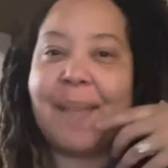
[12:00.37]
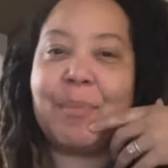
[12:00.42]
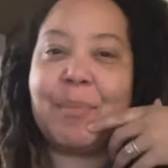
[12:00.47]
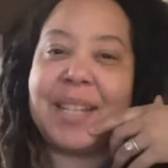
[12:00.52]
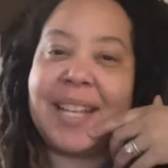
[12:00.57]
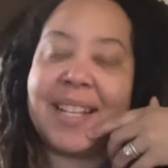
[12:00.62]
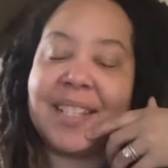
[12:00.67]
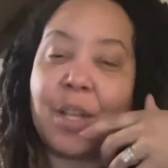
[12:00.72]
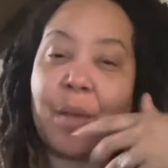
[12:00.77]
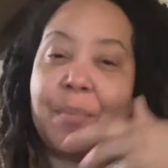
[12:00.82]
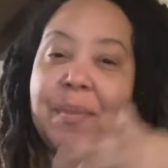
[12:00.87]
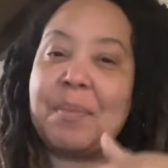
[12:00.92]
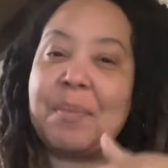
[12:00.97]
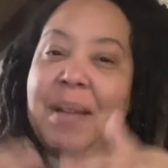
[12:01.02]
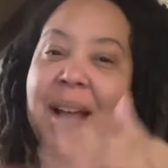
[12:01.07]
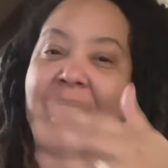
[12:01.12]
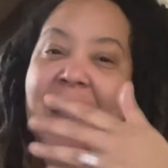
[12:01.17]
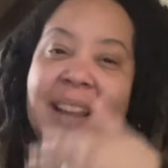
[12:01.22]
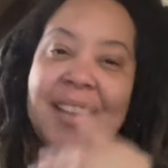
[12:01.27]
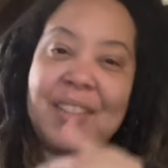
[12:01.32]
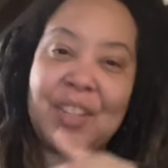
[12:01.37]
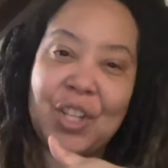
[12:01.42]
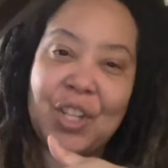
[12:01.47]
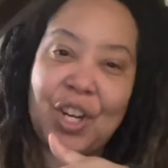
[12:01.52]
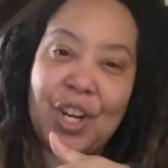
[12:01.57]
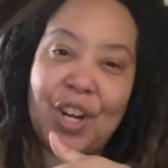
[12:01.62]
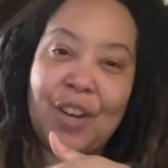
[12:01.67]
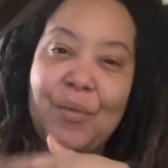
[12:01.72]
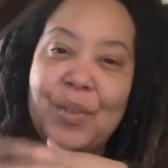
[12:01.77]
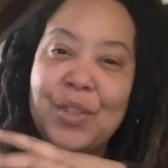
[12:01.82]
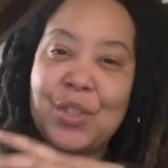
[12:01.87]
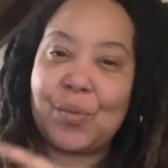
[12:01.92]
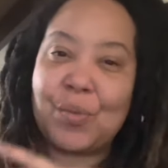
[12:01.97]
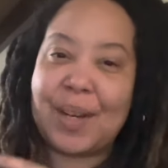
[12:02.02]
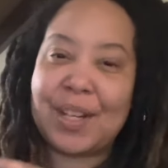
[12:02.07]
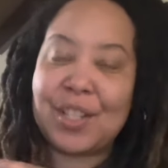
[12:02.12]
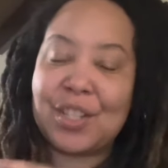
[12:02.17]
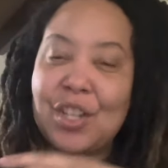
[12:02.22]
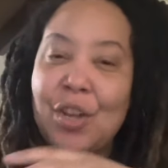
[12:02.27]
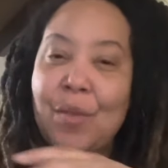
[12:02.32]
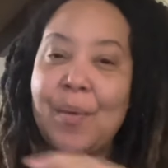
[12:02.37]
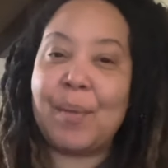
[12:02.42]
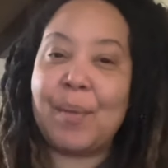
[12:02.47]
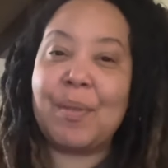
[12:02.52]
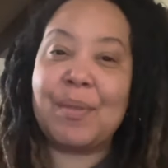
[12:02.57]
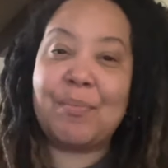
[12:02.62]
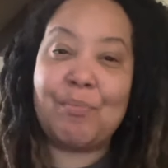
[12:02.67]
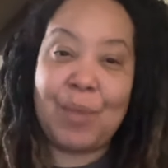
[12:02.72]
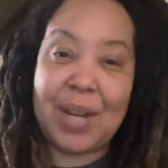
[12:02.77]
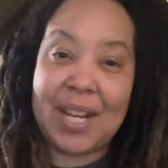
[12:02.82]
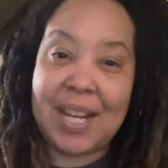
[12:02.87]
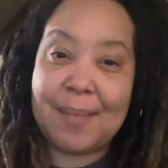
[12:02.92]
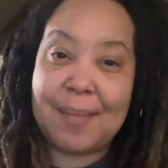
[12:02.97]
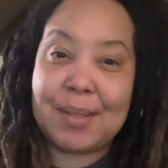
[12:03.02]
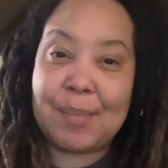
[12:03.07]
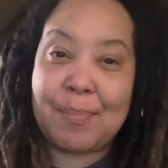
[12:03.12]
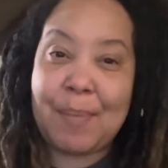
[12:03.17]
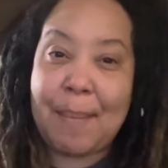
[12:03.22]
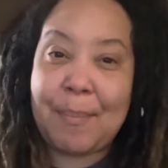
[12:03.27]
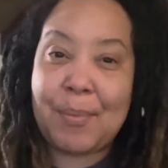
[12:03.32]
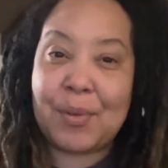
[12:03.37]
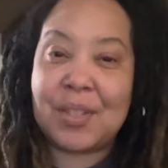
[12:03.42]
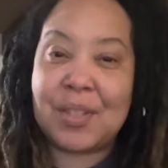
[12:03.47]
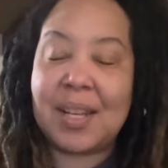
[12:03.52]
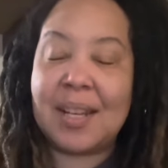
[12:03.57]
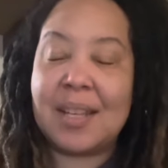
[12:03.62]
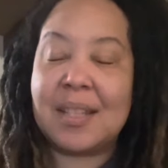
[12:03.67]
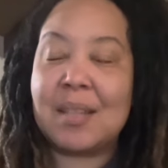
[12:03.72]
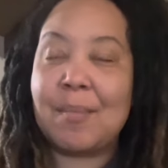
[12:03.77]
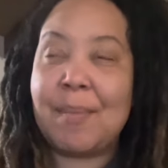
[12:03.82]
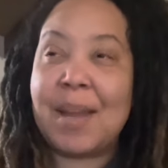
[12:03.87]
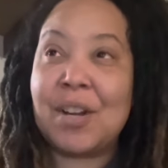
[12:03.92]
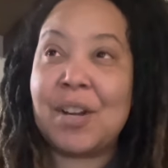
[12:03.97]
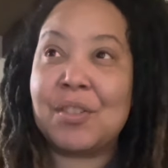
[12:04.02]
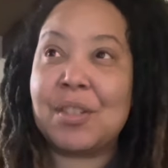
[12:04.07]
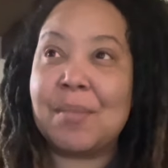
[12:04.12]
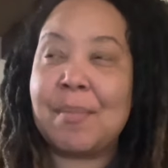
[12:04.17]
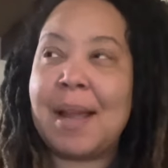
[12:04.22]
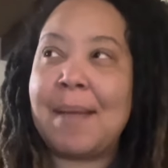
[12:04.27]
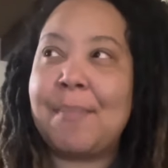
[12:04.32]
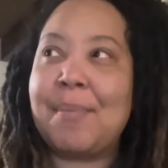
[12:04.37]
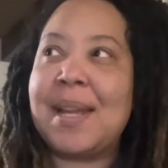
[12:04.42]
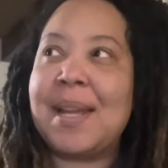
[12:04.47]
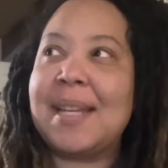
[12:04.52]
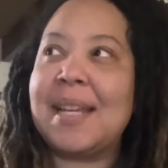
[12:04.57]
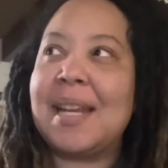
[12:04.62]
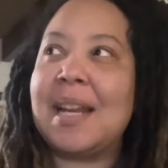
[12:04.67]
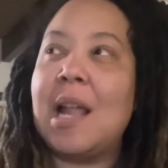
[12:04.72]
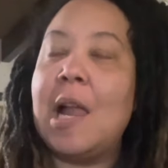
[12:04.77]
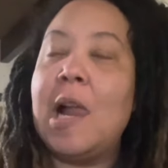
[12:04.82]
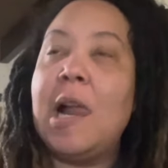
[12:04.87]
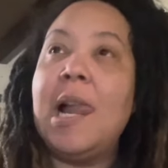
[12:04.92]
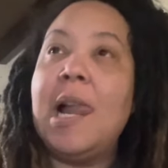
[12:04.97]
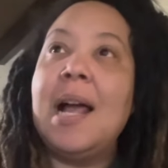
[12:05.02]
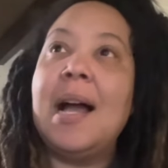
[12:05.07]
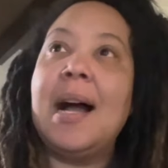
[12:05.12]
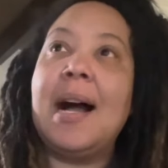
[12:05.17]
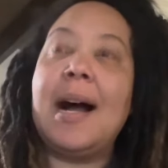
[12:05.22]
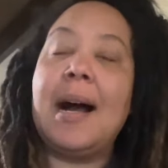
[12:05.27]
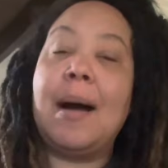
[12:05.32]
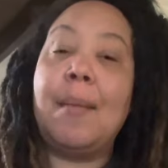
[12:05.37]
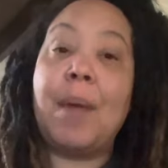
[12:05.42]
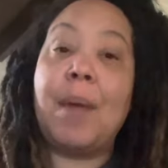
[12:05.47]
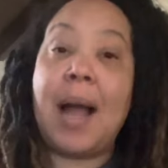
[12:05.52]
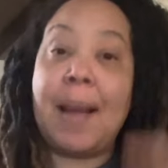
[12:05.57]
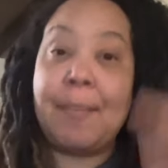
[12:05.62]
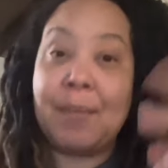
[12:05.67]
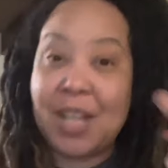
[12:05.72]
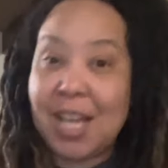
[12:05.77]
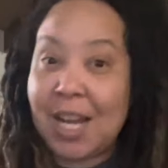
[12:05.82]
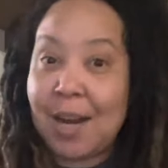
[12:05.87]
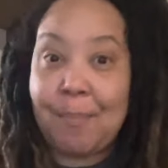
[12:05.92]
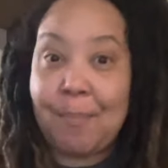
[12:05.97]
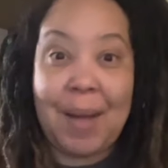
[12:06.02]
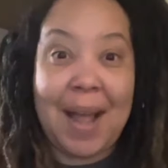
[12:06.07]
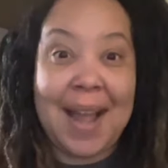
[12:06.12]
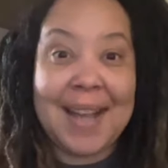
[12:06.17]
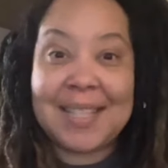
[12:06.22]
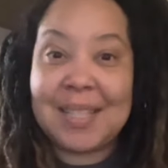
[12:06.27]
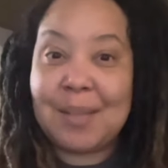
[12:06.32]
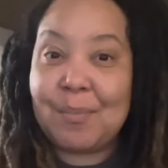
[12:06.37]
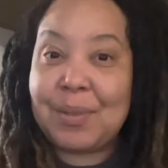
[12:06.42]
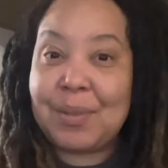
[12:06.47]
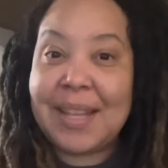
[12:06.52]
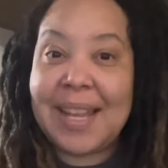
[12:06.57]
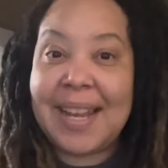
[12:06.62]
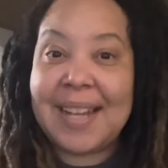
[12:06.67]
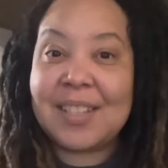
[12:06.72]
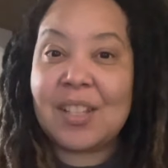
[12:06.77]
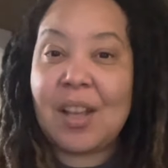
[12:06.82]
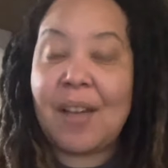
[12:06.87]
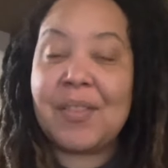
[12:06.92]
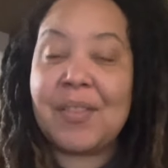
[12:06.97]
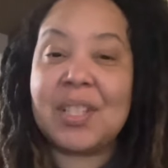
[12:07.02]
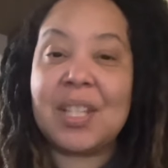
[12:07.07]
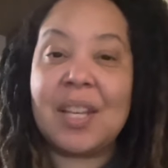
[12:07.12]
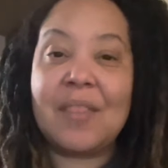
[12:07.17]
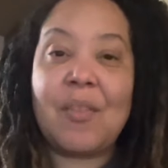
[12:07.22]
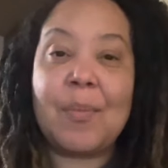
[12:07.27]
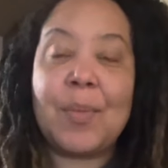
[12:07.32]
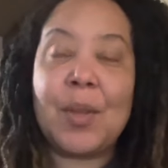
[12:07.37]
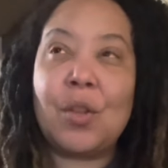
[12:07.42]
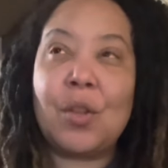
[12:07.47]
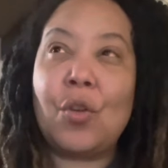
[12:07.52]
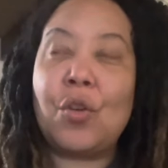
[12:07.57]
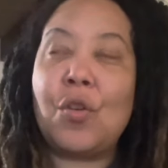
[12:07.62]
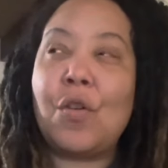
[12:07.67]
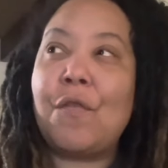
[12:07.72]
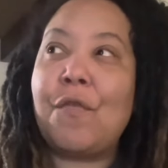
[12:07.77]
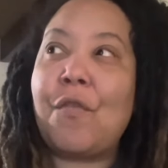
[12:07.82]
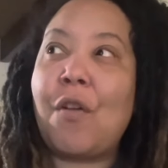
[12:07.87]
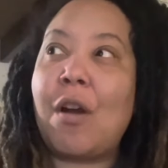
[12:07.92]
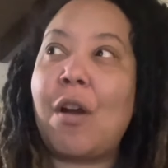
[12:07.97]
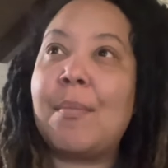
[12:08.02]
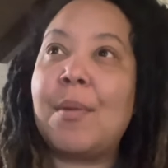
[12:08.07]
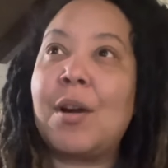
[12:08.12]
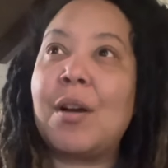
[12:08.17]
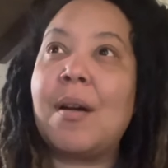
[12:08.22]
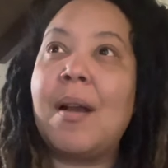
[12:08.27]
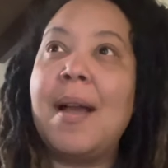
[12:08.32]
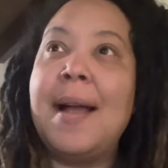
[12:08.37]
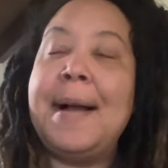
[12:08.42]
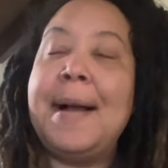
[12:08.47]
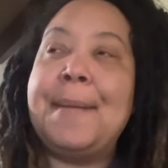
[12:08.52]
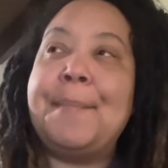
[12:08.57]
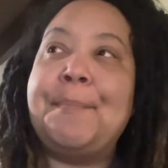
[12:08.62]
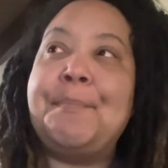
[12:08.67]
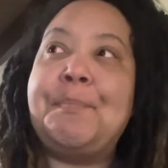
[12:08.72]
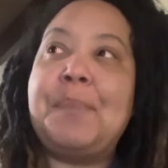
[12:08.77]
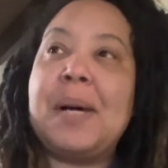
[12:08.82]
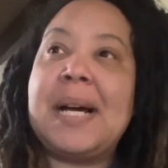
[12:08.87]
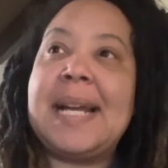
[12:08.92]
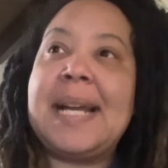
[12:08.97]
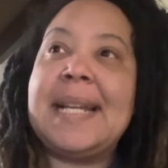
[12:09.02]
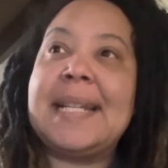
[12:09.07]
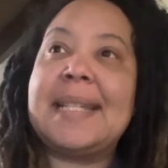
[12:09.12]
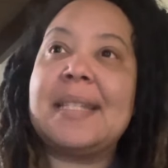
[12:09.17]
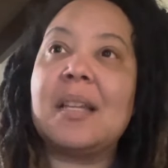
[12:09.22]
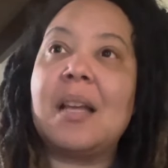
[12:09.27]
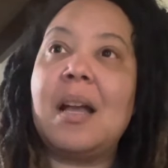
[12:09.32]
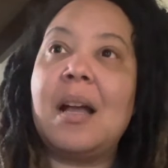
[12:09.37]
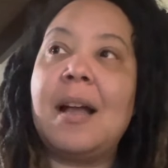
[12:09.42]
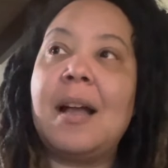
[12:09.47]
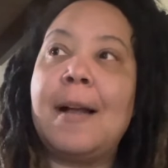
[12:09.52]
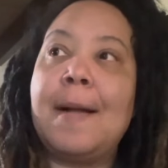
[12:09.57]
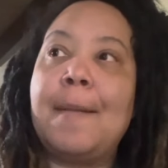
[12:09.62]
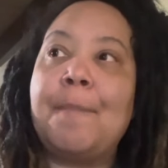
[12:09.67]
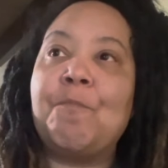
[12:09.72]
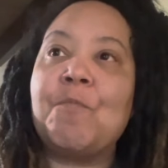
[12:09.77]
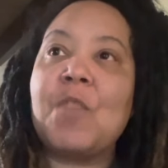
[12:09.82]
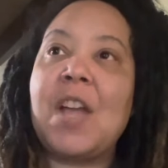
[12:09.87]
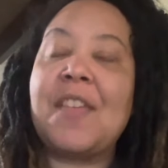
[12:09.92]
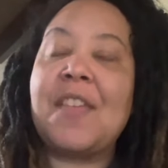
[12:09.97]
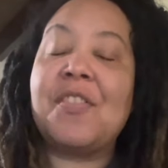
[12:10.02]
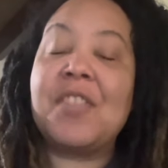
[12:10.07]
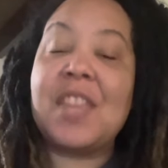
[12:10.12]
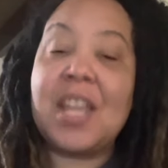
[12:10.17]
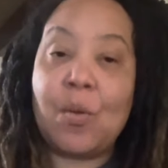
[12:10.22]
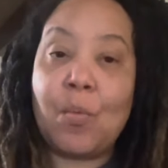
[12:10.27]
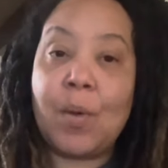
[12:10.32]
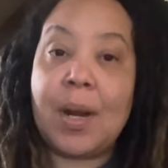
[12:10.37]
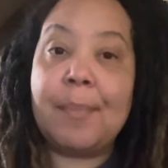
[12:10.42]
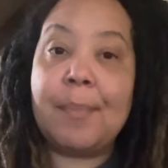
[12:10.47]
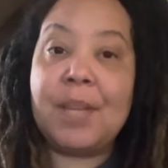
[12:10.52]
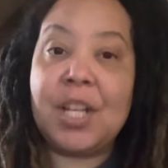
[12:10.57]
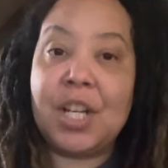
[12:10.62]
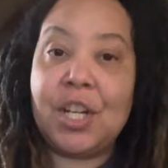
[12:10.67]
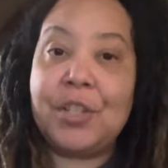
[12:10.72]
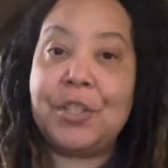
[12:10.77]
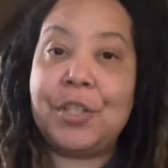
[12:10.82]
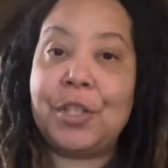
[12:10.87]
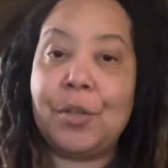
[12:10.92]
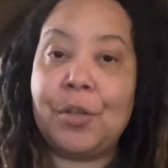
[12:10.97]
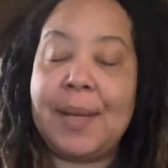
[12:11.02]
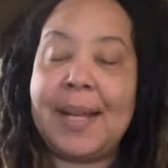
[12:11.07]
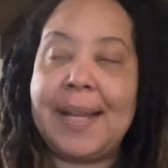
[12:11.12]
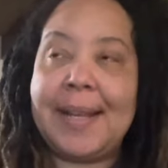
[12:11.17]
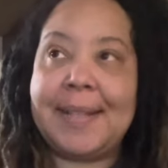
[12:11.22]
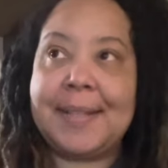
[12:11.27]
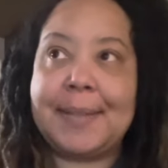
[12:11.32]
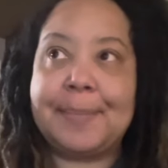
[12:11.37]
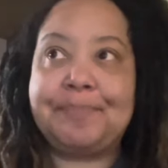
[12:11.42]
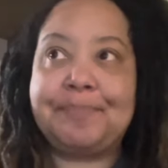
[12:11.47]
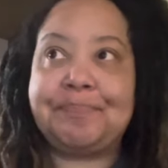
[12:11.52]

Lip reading: Plus I'll be behind the curve with direct sowing when it comes to peppers and tomatoes, in my opinion. I'm gonna buy some plants obviously from the local farmer, but I think what I'm gonna do is,